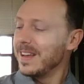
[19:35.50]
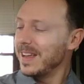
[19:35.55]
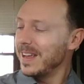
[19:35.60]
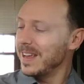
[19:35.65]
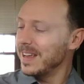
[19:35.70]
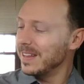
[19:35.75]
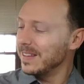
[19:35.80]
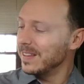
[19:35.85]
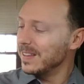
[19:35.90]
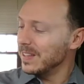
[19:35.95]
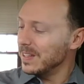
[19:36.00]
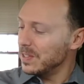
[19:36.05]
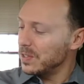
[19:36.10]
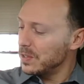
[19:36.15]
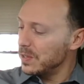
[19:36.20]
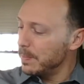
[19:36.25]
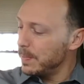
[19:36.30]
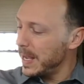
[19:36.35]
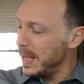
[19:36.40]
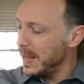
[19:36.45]
in
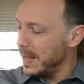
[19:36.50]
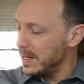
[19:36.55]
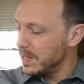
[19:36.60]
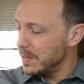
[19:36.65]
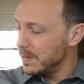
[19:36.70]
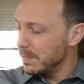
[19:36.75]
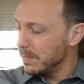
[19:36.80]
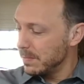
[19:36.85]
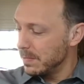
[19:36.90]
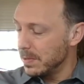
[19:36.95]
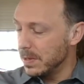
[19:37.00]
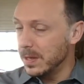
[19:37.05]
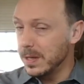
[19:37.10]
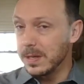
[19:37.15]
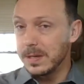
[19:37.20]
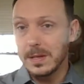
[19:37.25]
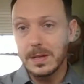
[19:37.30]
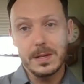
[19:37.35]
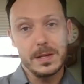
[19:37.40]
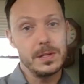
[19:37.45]
this debate.
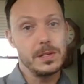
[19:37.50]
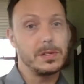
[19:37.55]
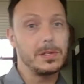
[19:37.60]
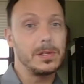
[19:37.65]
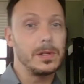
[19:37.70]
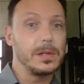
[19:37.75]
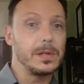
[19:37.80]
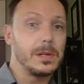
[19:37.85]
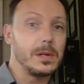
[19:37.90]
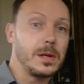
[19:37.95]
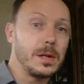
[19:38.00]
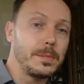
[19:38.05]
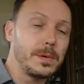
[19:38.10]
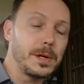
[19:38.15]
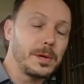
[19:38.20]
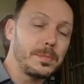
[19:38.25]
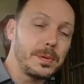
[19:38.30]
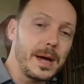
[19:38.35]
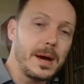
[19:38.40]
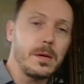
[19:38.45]
Right? Is it all
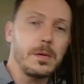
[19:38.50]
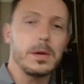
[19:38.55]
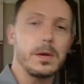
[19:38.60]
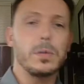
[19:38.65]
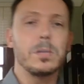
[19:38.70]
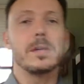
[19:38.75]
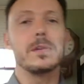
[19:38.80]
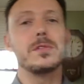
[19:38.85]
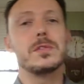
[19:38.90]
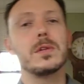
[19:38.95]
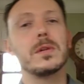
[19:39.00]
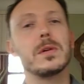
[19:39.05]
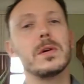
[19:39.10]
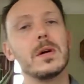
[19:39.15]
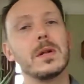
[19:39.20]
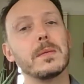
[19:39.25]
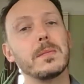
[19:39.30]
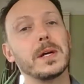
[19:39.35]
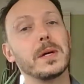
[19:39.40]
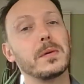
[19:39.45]
about power or is it
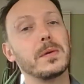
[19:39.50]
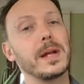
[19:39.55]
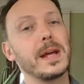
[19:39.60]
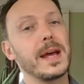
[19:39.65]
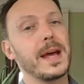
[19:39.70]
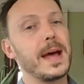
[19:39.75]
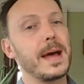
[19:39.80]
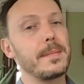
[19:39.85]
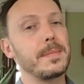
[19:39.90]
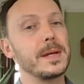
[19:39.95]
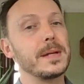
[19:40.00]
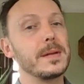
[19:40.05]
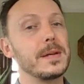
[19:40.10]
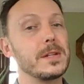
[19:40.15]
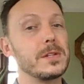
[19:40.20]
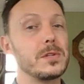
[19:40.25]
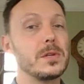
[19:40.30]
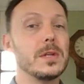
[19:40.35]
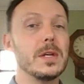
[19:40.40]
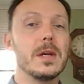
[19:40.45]
all about
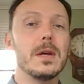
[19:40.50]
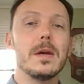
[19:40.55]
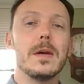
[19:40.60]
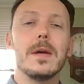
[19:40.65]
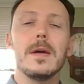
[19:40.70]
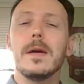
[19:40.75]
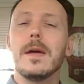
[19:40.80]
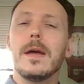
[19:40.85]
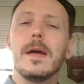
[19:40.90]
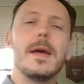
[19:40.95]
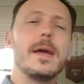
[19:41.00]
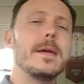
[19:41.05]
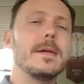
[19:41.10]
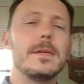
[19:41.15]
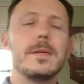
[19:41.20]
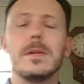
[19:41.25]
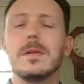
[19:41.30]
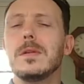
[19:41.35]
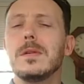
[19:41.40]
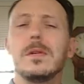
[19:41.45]
happiness? Eh,
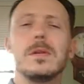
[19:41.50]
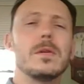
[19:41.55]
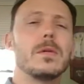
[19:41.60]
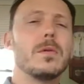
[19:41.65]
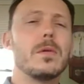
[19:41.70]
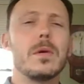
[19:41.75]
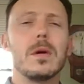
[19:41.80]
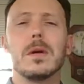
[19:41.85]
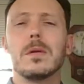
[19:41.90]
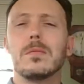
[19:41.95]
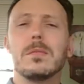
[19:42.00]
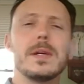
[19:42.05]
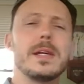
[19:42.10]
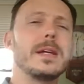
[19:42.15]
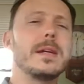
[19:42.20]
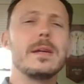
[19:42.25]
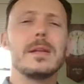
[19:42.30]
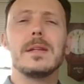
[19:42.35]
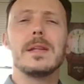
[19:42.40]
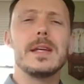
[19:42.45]
eh, or
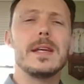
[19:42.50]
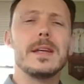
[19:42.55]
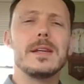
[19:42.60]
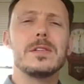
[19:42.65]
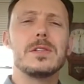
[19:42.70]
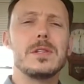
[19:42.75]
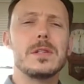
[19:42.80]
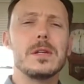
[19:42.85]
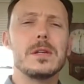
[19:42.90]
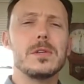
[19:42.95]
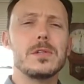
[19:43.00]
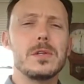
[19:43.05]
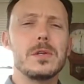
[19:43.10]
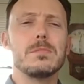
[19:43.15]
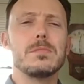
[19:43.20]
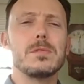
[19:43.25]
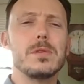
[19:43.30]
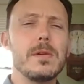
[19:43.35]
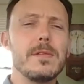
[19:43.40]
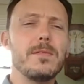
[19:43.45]
really, is there
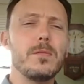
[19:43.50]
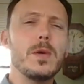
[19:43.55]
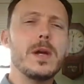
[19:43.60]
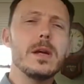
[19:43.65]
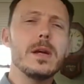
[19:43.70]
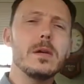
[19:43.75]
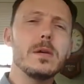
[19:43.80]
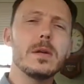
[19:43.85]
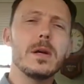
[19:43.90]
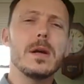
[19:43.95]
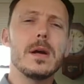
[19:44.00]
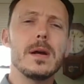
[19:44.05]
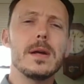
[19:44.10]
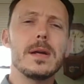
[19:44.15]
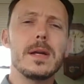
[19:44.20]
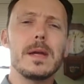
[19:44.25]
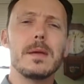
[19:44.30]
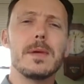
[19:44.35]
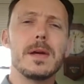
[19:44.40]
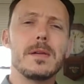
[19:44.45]
some sort of weird
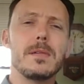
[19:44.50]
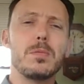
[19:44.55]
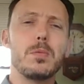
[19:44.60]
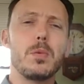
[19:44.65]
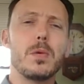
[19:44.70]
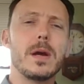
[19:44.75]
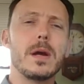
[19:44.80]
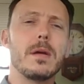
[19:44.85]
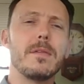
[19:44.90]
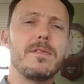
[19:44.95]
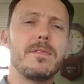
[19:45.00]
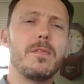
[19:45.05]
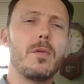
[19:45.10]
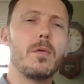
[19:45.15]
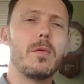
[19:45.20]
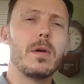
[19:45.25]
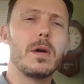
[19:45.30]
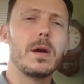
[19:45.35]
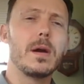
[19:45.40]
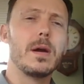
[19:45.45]
argument where
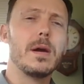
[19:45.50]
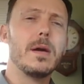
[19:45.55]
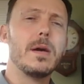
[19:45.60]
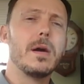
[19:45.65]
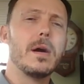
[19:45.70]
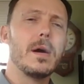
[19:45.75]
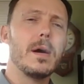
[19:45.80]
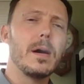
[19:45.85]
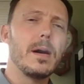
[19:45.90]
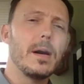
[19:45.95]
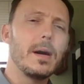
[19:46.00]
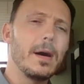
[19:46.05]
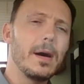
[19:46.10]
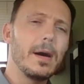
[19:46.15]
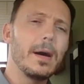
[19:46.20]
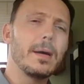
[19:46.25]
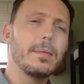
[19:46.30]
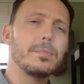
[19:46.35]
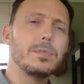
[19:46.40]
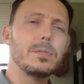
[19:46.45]
for
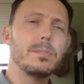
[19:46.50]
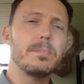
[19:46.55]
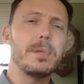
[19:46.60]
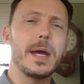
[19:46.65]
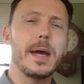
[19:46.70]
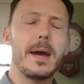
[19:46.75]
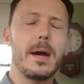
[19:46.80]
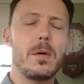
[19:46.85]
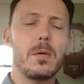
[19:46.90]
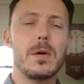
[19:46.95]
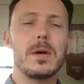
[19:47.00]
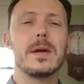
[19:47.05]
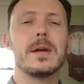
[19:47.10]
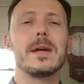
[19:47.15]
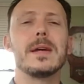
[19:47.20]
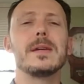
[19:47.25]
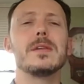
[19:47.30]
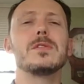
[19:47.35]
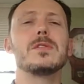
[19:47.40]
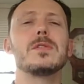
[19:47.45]
Hobbes, power
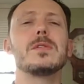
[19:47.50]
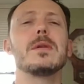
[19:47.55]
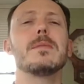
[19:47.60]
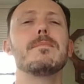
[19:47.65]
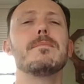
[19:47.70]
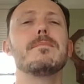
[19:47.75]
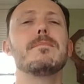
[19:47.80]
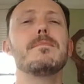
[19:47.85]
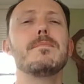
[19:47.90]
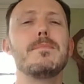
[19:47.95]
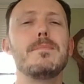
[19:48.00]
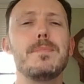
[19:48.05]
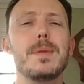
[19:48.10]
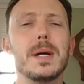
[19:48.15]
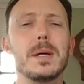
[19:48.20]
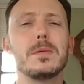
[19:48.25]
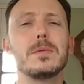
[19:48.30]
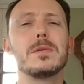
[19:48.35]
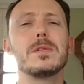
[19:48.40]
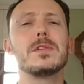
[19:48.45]
is
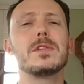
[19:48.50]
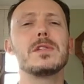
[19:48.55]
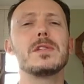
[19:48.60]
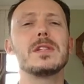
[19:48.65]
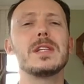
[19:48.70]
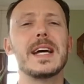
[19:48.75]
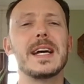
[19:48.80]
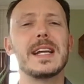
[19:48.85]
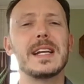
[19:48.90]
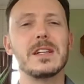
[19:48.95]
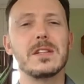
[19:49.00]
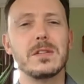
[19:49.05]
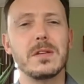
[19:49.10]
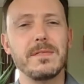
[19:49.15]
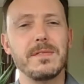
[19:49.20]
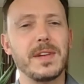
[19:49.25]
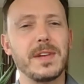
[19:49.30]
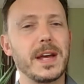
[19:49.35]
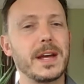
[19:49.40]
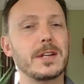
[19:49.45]
about
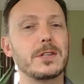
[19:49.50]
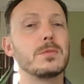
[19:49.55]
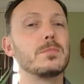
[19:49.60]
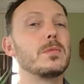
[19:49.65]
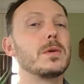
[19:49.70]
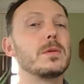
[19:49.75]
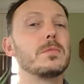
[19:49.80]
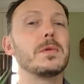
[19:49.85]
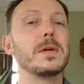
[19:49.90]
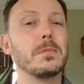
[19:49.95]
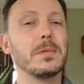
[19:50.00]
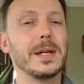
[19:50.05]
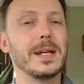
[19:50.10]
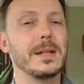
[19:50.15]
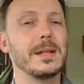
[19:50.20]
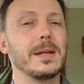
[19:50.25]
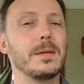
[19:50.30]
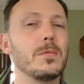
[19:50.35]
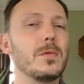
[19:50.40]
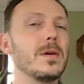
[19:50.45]
satisfaction? What we
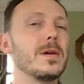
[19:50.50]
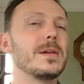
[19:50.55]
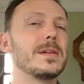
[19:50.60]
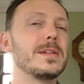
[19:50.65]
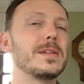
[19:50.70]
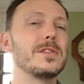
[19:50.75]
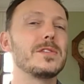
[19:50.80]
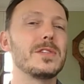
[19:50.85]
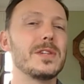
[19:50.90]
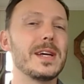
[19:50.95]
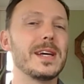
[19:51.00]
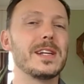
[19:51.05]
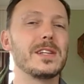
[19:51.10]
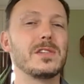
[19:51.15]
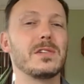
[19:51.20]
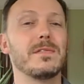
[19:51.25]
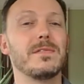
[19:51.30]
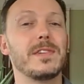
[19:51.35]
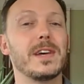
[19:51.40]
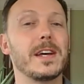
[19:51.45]
really want is
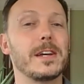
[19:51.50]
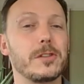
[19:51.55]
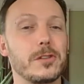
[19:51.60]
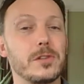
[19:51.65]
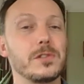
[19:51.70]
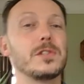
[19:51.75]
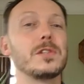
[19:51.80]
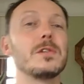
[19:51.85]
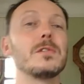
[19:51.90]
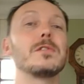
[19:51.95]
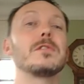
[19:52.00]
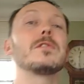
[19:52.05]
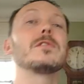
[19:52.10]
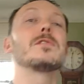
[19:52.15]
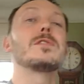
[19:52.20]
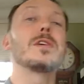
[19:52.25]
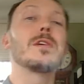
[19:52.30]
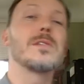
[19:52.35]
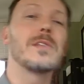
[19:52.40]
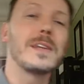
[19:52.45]
satisfaction. So it
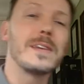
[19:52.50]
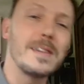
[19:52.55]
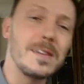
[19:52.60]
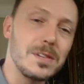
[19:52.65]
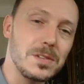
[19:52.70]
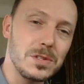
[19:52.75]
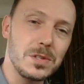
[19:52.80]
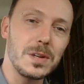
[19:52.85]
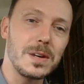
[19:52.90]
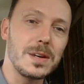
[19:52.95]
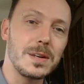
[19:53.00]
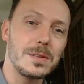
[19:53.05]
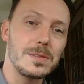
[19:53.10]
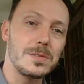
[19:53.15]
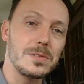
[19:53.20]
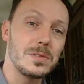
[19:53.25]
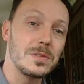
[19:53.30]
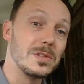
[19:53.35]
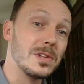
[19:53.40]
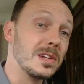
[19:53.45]
turns out that
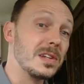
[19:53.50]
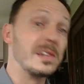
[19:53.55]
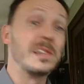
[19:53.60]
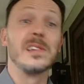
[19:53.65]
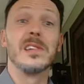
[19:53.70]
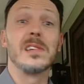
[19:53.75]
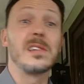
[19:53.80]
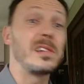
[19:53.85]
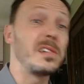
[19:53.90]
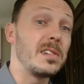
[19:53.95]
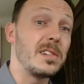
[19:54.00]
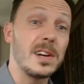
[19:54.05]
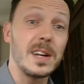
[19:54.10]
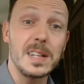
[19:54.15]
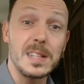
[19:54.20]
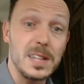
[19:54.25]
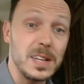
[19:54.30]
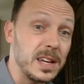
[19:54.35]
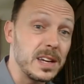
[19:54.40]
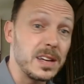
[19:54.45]
Aristotle's
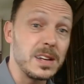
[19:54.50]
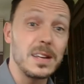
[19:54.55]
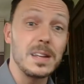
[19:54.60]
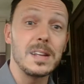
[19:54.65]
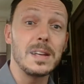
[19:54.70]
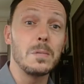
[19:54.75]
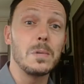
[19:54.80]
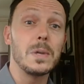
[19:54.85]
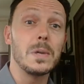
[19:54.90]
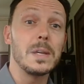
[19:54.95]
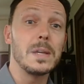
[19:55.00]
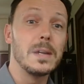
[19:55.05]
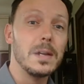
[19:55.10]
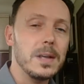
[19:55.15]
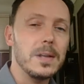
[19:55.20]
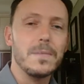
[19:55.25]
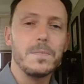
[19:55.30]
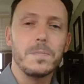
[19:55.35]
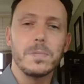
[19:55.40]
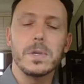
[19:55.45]
correct again anyway.
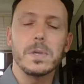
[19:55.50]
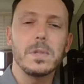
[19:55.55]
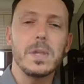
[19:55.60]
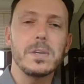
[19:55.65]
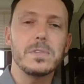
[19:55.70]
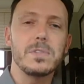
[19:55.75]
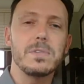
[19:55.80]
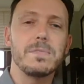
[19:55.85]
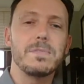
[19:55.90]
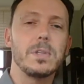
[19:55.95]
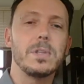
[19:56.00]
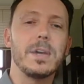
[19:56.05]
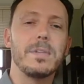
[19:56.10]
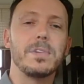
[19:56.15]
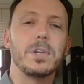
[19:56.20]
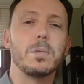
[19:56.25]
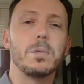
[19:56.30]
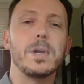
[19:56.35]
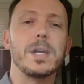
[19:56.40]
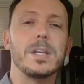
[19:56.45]
There are lots of
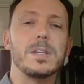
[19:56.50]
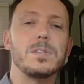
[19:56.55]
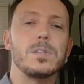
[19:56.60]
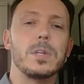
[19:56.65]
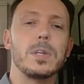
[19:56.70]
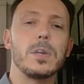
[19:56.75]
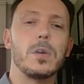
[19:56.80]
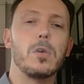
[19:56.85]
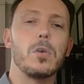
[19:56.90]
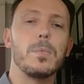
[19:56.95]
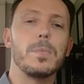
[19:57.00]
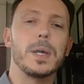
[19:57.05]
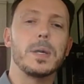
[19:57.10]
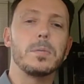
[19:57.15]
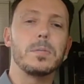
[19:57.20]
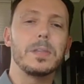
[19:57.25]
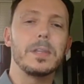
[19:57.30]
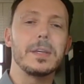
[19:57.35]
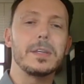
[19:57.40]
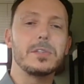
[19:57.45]
clever ways to go
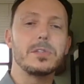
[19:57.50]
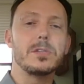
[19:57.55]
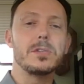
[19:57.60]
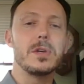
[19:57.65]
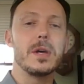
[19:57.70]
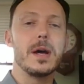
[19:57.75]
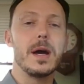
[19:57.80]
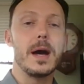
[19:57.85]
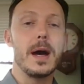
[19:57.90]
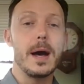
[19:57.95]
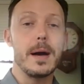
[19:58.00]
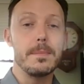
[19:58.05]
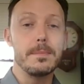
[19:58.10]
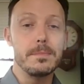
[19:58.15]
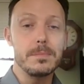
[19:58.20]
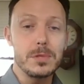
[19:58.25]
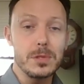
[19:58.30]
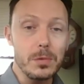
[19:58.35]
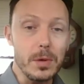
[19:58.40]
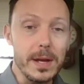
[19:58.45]
about this.
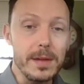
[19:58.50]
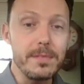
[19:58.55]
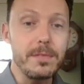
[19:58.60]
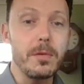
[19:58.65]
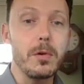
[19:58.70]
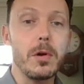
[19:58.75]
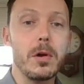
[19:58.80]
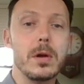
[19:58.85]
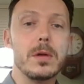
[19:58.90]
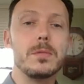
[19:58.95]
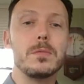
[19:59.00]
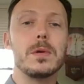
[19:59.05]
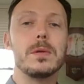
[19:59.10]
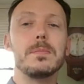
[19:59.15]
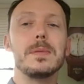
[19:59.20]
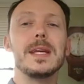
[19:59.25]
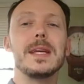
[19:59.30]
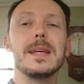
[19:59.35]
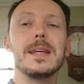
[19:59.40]
Um, straightforward would be